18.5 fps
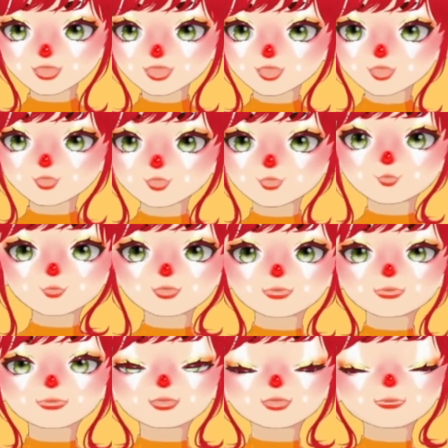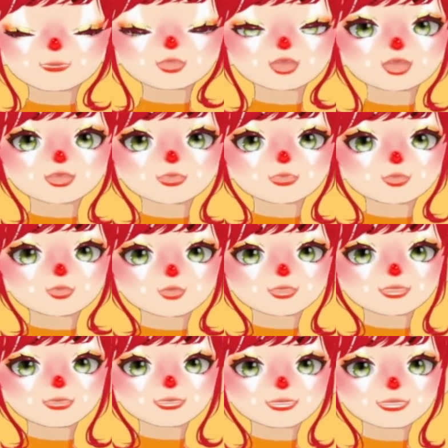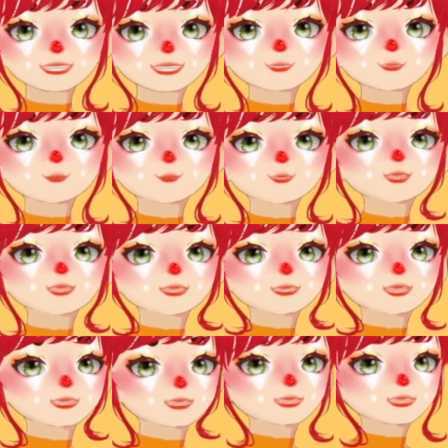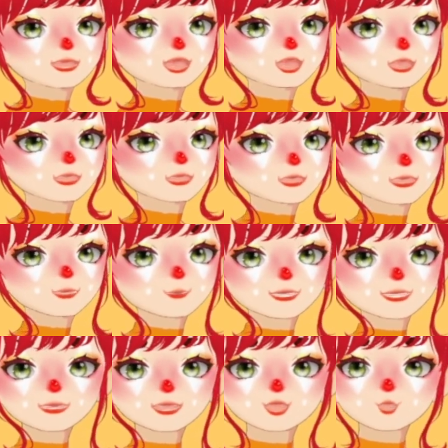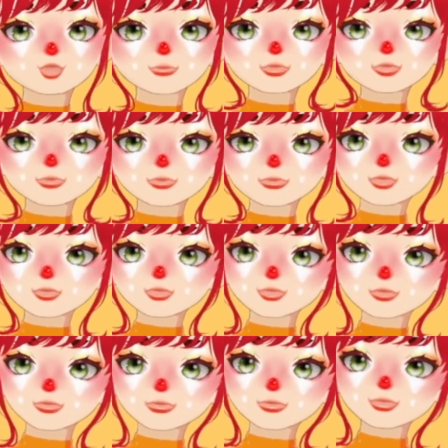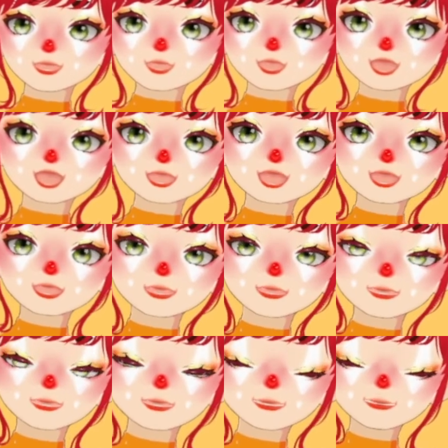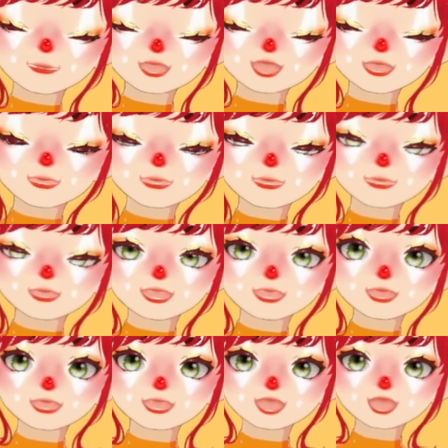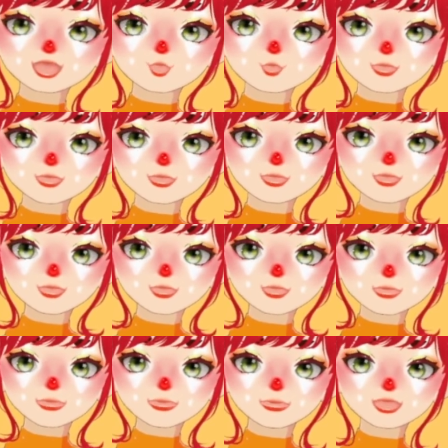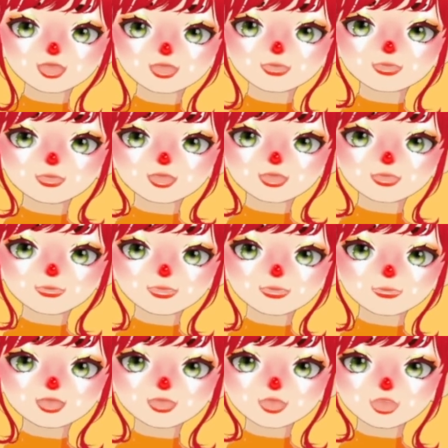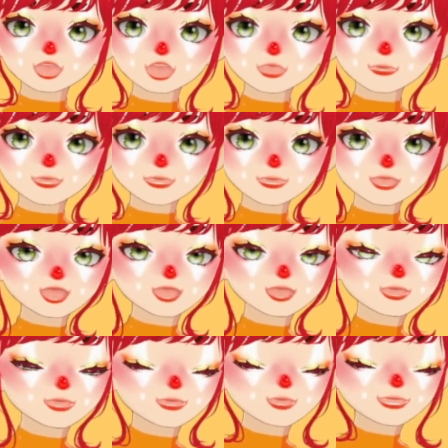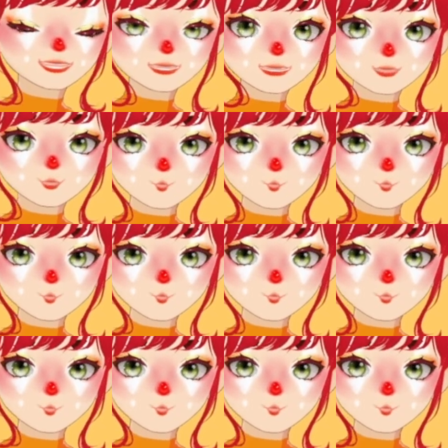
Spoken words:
When is my birthday? It's in October, and I was born in the year 2000s. I love Halloween. Unrelated, I suppose, but I do.